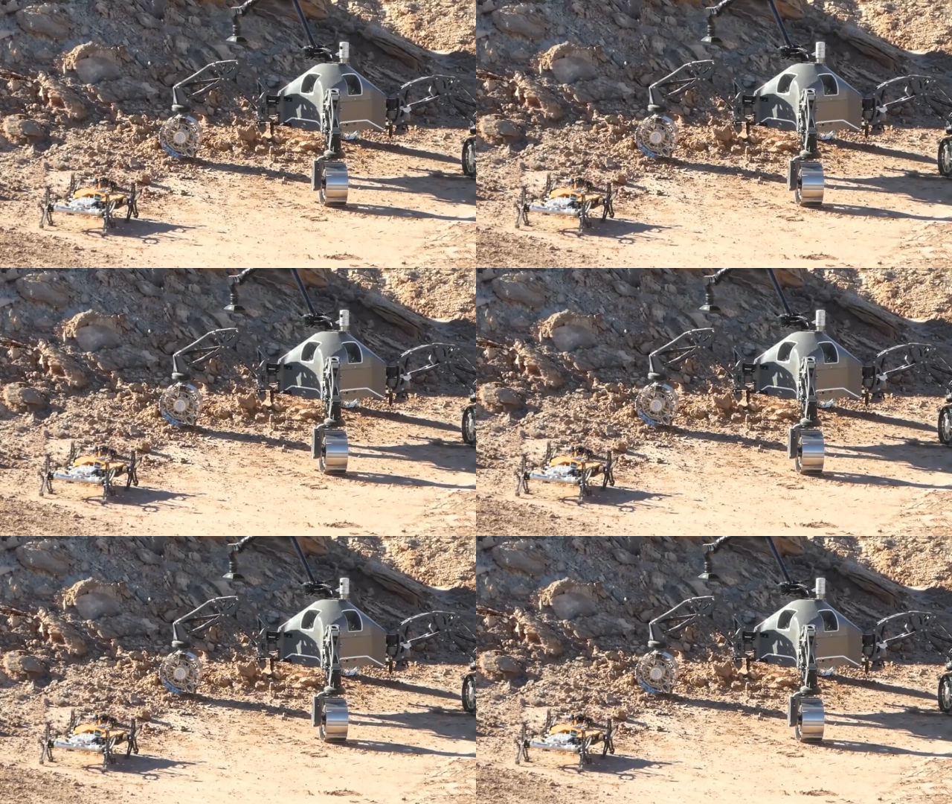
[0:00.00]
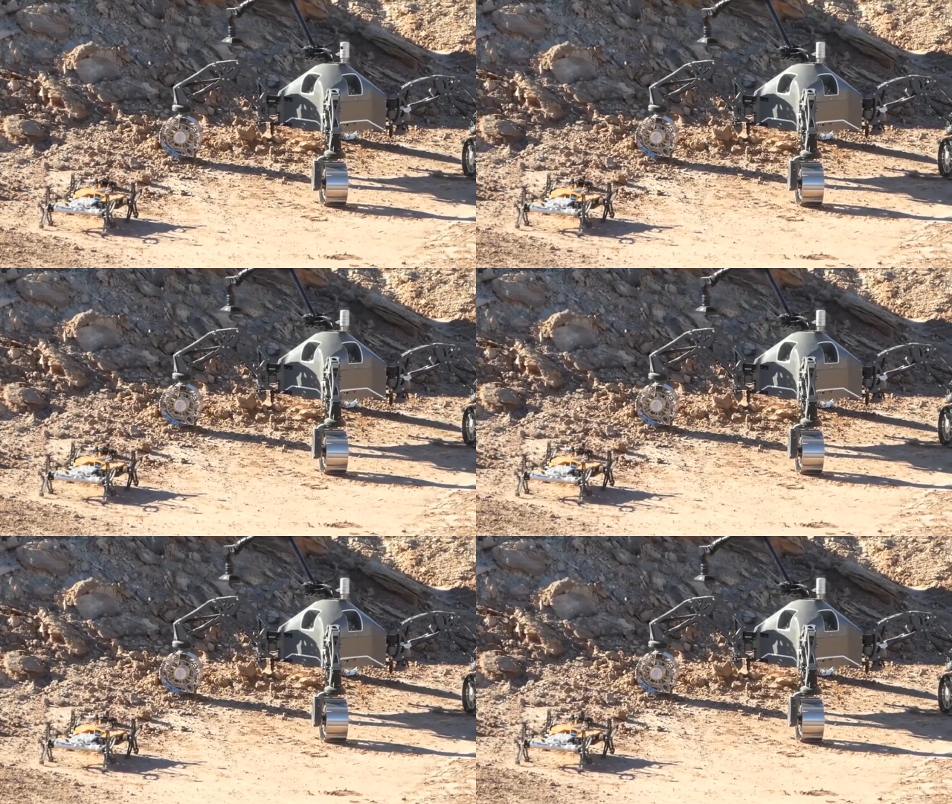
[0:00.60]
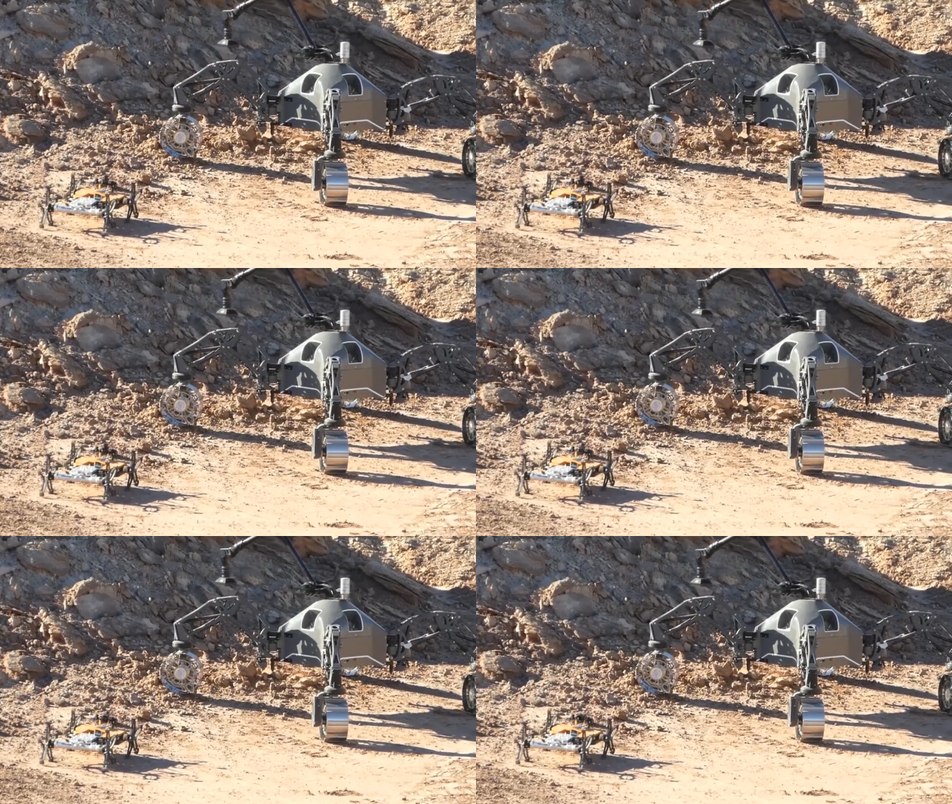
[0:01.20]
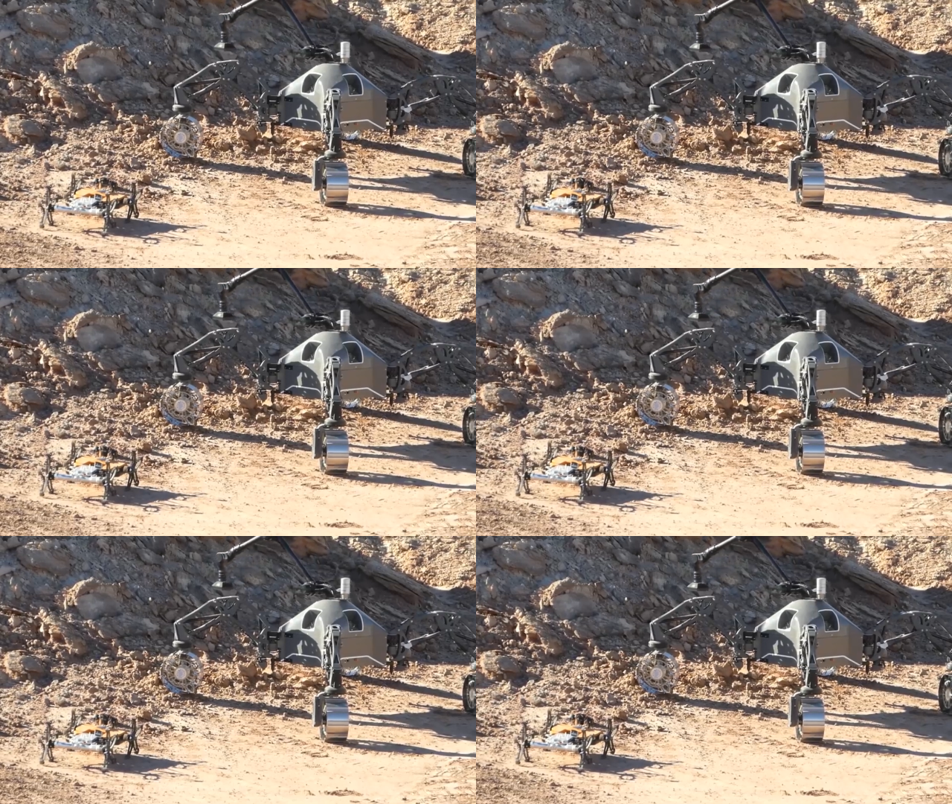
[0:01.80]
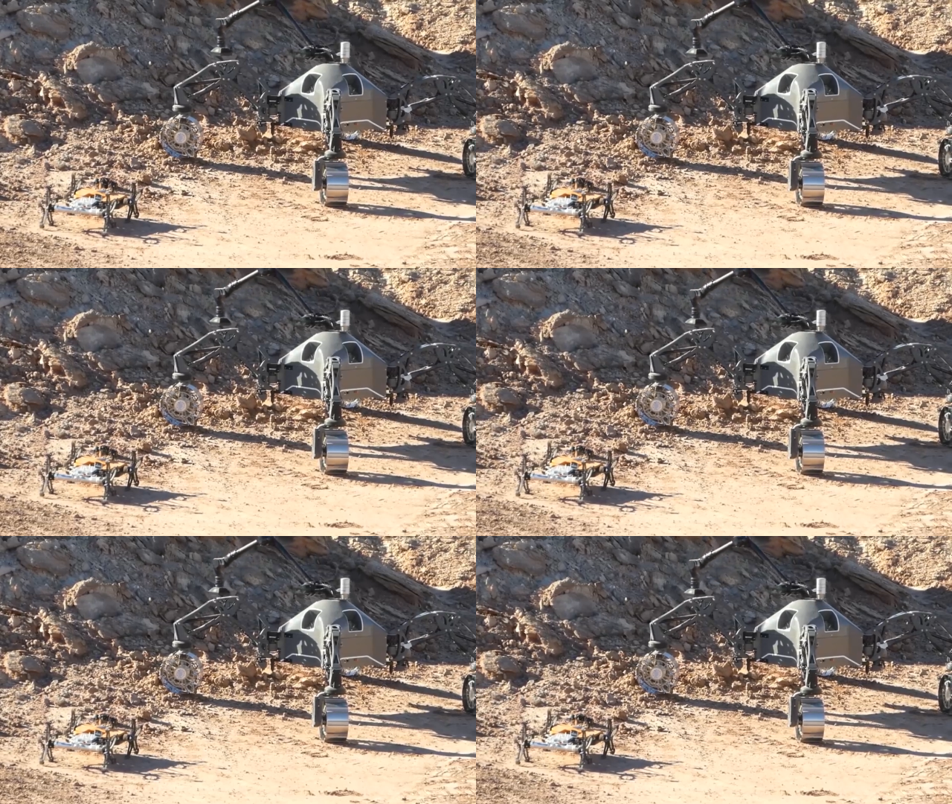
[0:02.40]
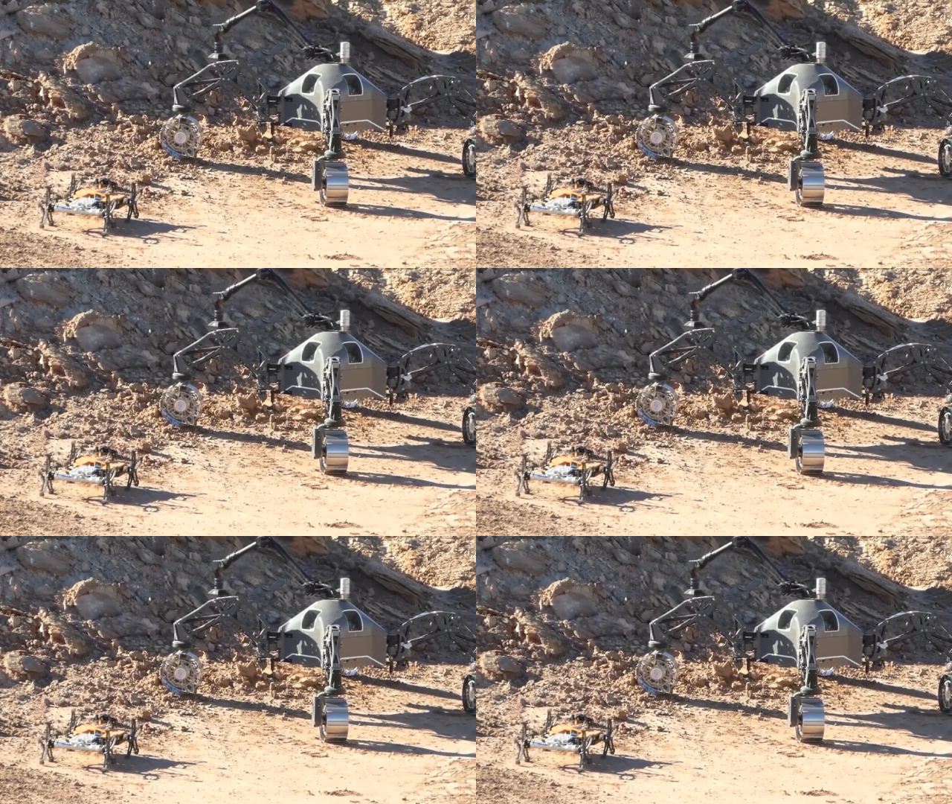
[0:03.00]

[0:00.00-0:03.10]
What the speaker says: Nobody's mouth can be seen.